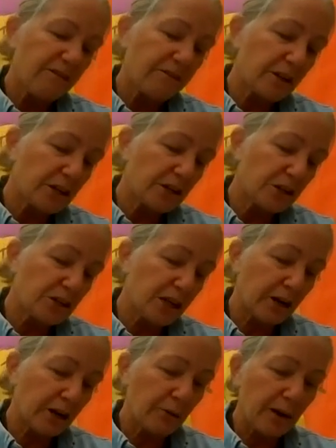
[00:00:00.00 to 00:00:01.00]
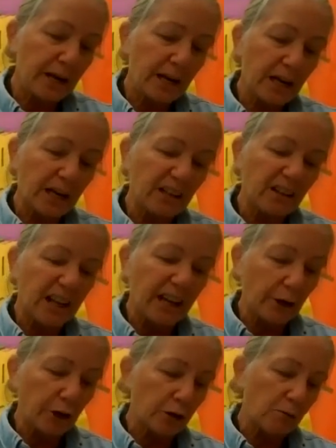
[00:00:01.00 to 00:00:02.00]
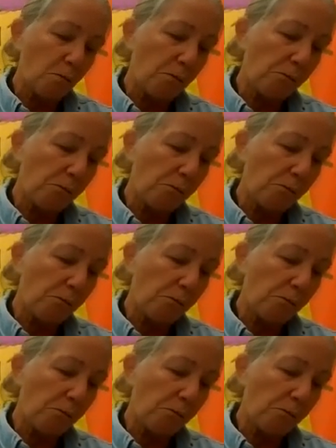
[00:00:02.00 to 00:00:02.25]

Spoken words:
finish decorating it later.